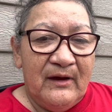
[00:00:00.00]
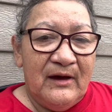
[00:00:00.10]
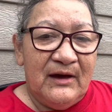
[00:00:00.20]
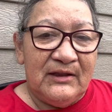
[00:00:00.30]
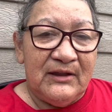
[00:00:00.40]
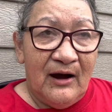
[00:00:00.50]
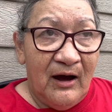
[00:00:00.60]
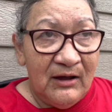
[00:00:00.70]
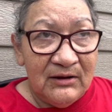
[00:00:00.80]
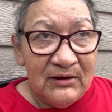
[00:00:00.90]
And the
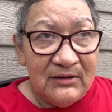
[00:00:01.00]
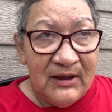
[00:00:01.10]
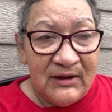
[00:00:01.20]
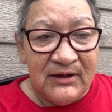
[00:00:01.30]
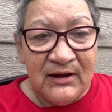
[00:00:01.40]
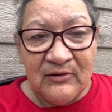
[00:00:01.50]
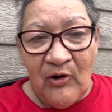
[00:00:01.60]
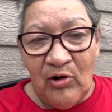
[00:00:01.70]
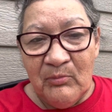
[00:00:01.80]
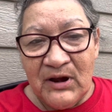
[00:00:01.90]
island that they
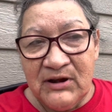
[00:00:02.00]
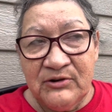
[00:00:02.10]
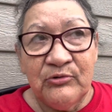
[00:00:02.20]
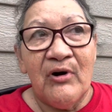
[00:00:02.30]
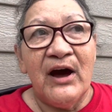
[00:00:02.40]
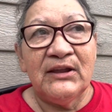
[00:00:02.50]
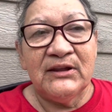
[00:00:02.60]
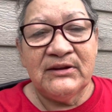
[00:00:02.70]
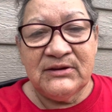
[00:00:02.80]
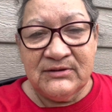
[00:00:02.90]
call Manitou
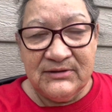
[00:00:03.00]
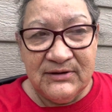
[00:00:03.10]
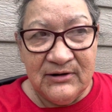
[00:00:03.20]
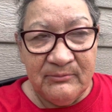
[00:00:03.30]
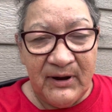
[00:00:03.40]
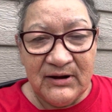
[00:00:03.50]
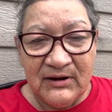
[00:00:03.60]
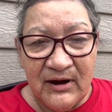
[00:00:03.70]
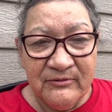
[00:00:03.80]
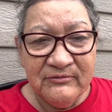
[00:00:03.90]
Island here by the
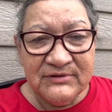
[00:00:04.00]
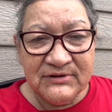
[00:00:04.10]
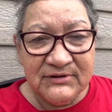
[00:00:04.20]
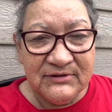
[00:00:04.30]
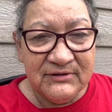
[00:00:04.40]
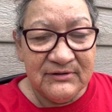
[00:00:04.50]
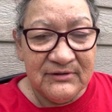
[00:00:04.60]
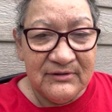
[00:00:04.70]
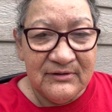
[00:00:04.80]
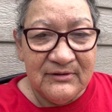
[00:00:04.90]
Narrows,
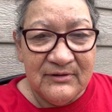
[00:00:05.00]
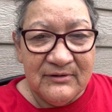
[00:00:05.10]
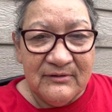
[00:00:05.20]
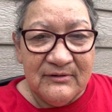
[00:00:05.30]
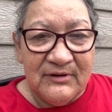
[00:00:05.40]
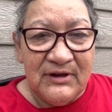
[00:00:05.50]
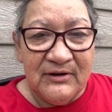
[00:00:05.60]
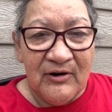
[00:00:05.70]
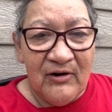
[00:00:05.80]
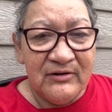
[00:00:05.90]
he
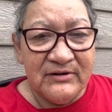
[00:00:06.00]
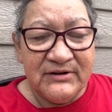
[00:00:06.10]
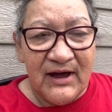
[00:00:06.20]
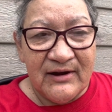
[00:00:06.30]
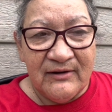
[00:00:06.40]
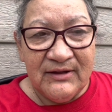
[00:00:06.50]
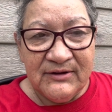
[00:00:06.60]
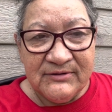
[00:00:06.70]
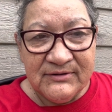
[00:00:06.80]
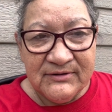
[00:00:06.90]
conquered that island.